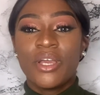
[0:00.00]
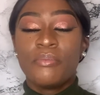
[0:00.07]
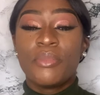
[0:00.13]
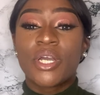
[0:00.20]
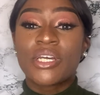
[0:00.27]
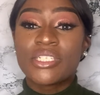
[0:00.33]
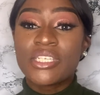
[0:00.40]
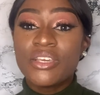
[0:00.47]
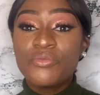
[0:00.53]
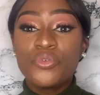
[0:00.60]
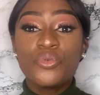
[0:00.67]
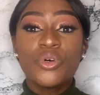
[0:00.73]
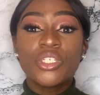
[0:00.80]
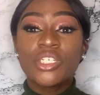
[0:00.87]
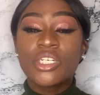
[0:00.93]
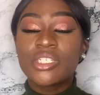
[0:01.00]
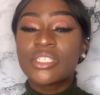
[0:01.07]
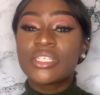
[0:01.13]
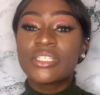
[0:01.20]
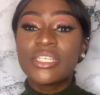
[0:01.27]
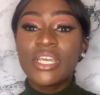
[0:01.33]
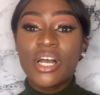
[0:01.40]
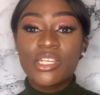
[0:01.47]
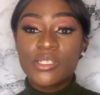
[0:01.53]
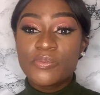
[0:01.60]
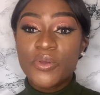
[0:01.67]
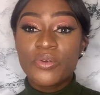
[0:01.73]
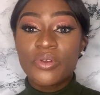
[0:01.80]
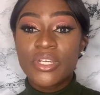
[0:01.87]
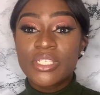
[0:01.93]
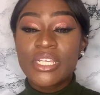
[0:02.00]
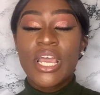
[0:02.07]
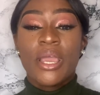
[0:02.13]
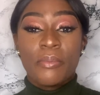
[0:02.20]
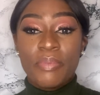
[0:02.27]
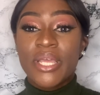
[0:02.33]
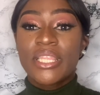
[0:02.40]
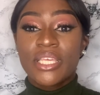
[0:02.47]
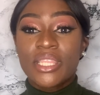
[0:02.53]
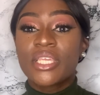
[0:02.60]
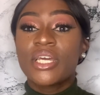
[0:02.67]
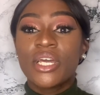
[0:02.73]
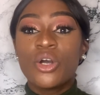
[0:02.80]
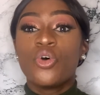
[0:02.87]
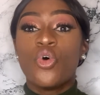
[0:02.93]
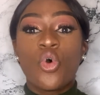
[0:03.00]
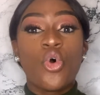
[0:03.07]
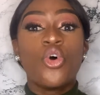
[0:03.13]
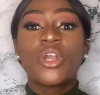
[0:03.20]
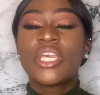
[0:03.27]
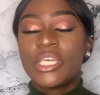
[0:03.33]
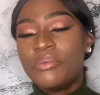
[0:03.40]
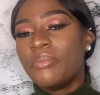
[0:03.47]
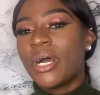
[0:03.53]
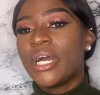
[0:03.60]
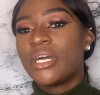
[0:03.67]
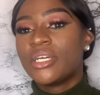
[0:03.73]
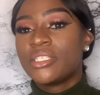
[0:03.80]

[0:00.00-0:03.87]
Because if we were just to see our spirits, peut-être rokima.